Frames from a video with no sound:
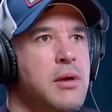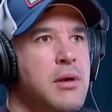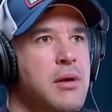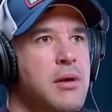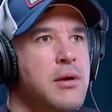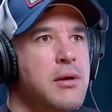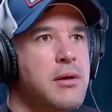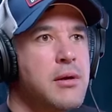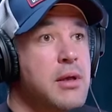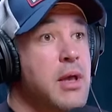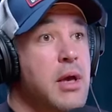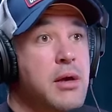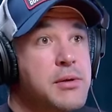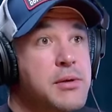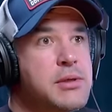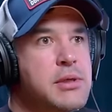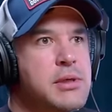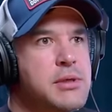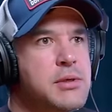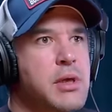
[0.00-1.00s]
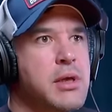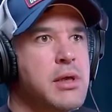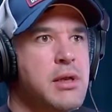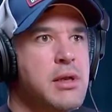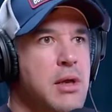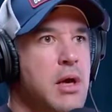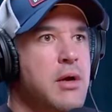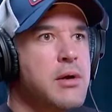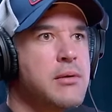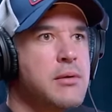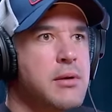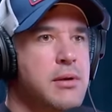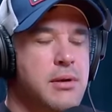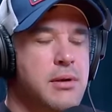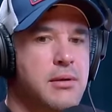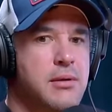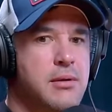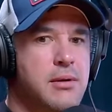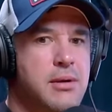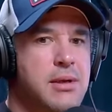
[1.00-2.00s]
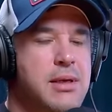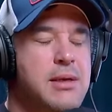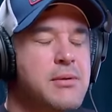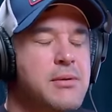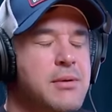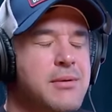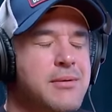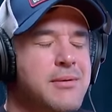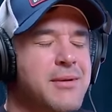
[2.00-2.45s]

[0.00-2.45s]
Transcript: 3. Yeah, he's like how do